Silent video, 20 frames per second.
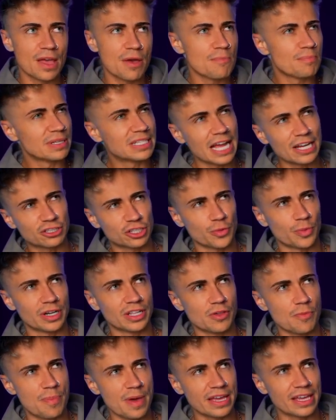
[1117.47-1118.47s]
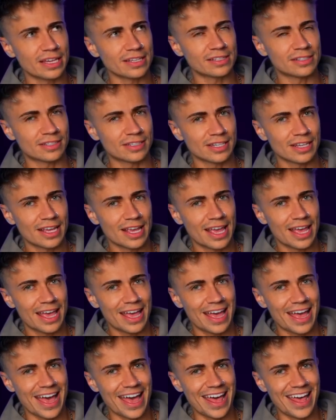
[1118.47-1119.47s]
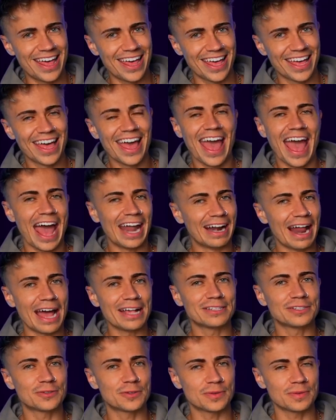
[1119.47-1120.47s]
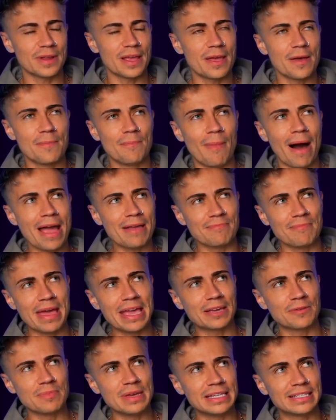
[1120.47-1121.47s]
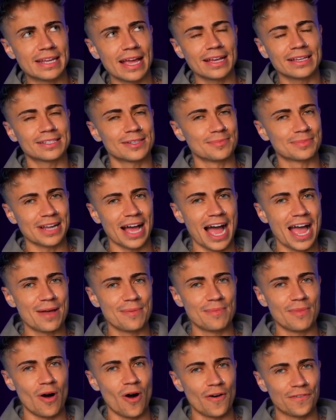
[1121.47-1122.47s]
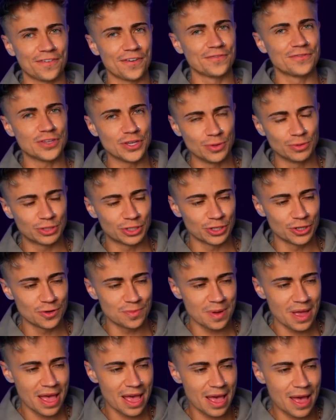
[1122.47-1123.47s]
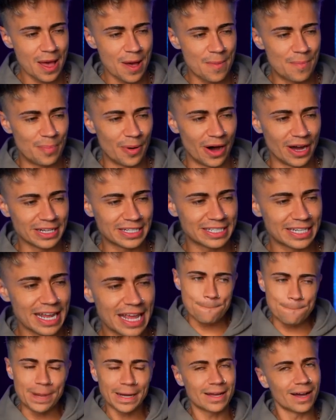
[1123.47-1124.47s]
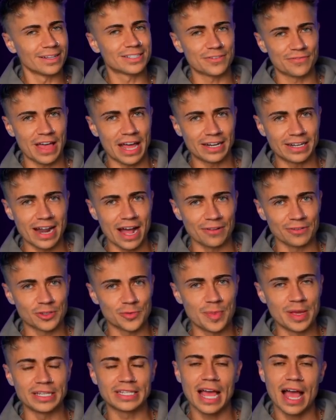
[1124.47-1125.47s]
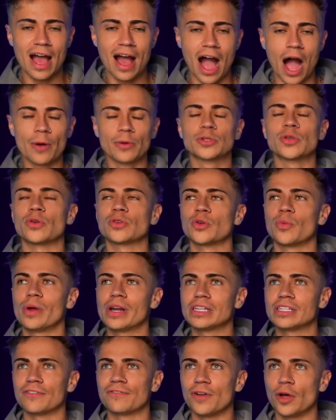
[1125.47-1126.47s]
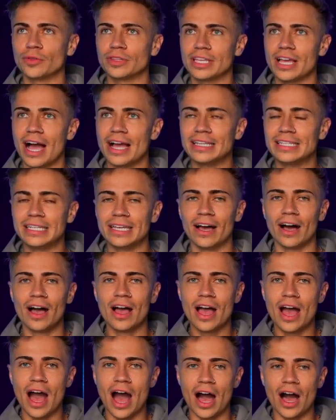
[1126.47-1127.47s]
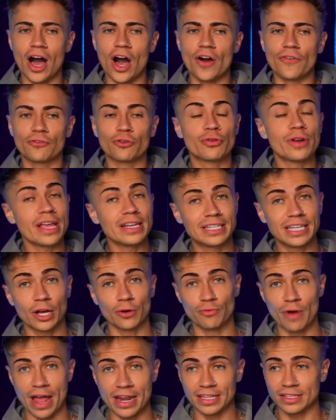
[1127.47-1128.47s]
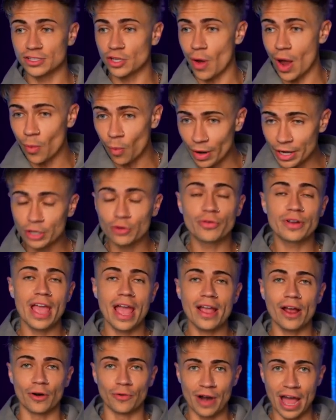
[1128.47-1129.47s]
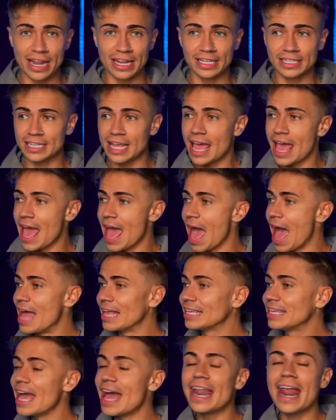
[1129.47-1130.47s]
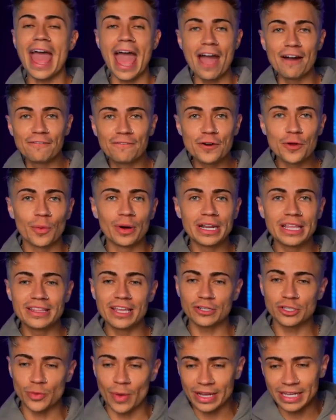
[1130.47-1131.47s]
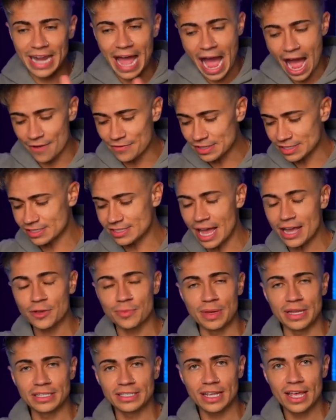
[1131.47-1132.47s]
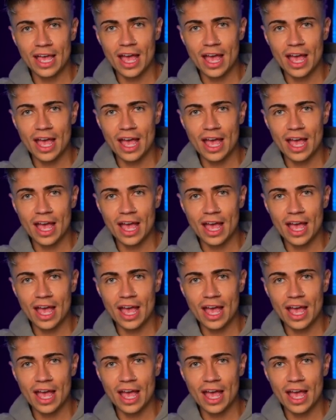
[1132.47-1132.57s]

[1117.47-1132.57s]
potentially one of the biggest. And it might make me take some time off of YouTube, but because of that announcement, I was also wanting to float the idea of creating a Reddit. So I want to create a Reddit and get everyone in there so I can have a segment